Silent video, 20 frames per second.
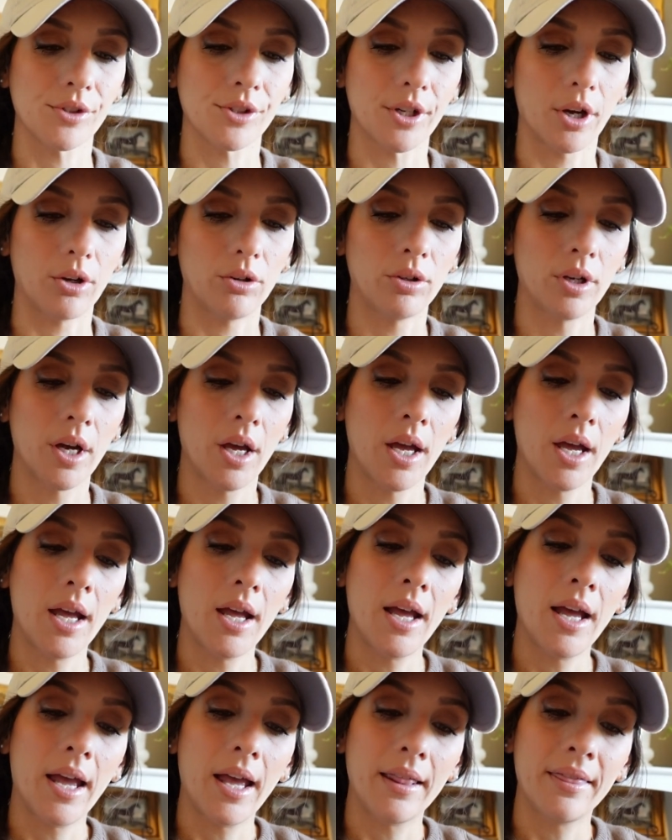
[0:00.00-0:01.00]
So,
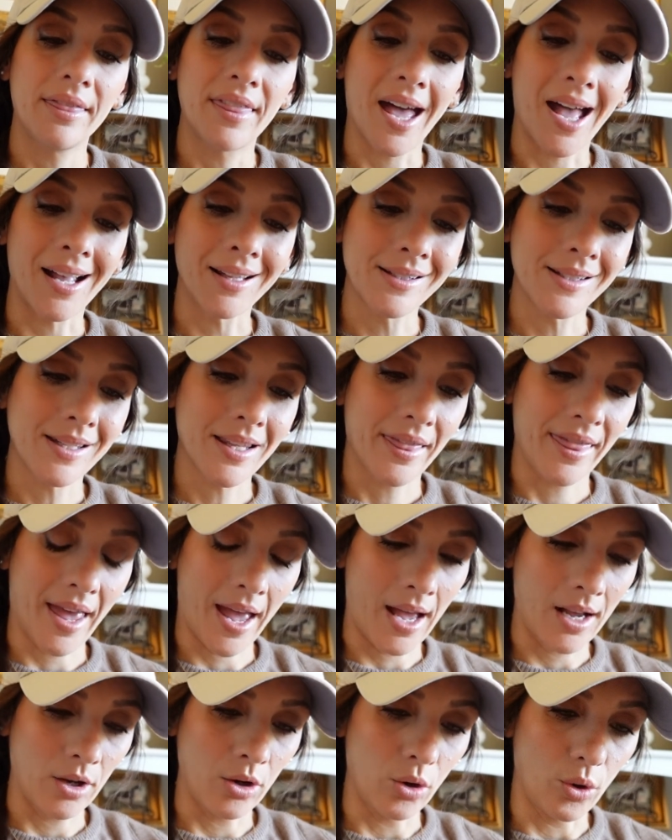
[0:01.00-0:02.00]
that's
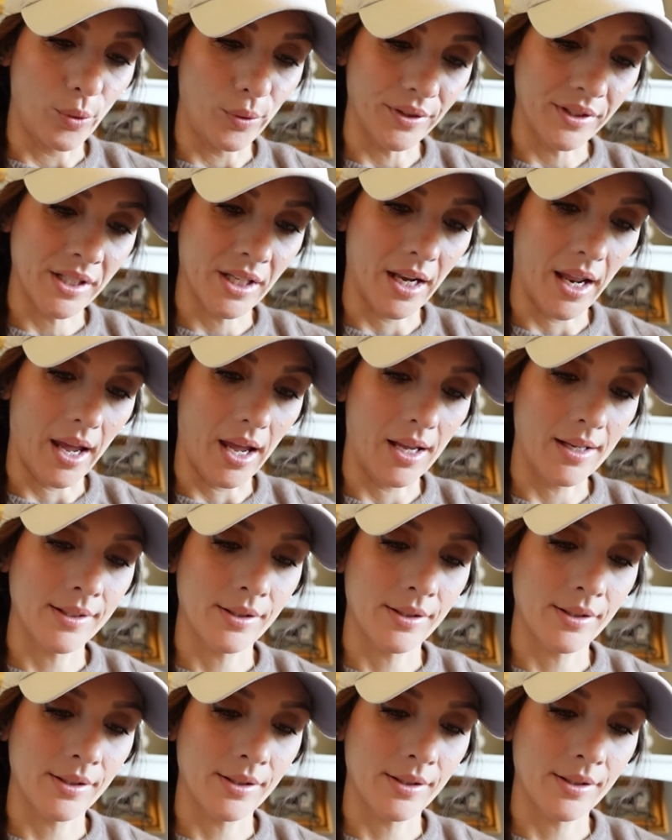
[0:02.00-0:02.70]
that goal today.